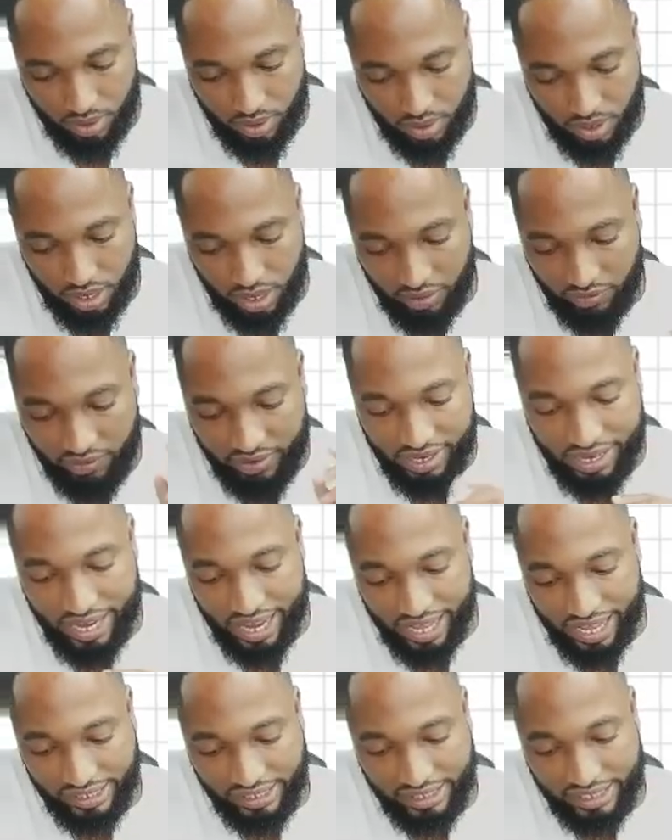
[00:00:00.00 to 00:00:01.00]
If the
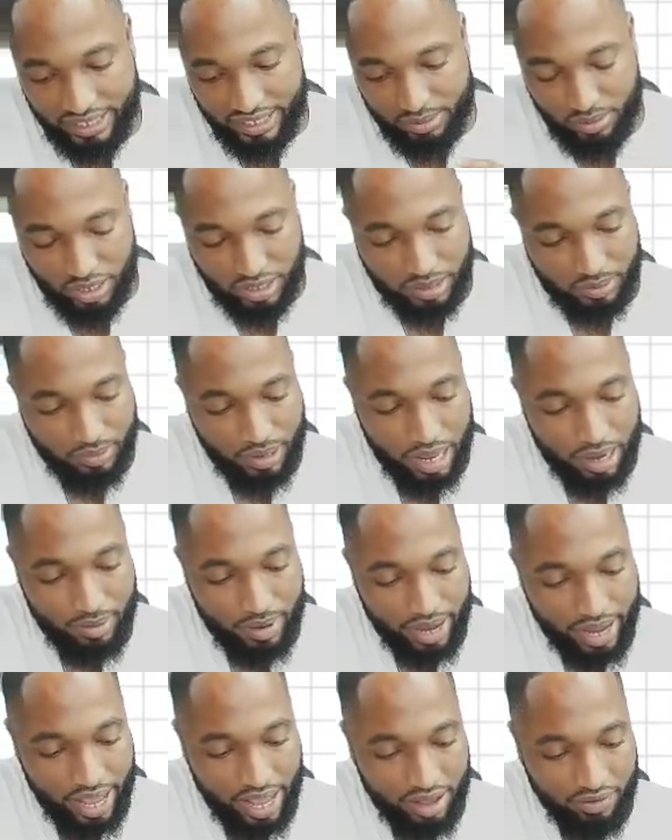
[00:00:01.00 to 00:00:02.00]
length is multiplied by
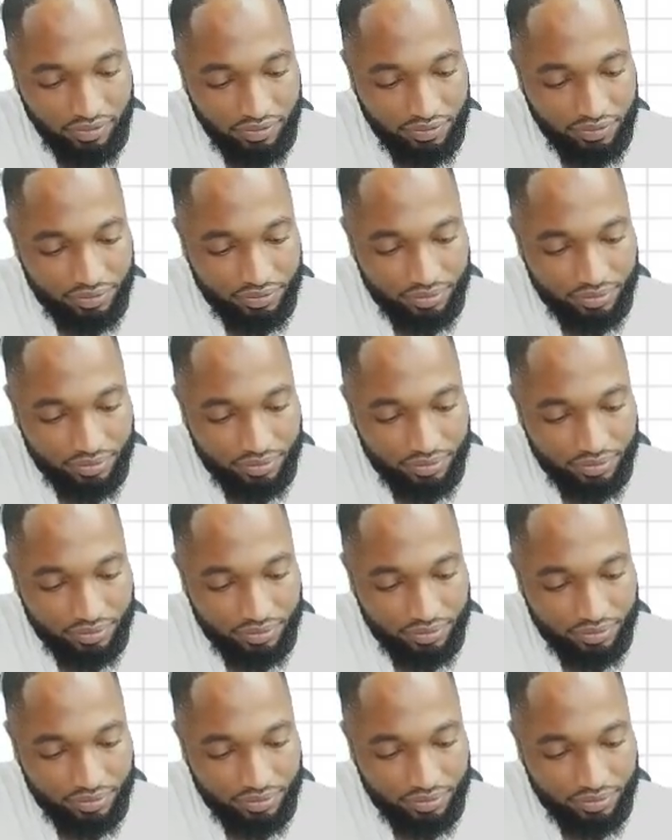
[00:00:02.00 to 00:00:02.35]
half,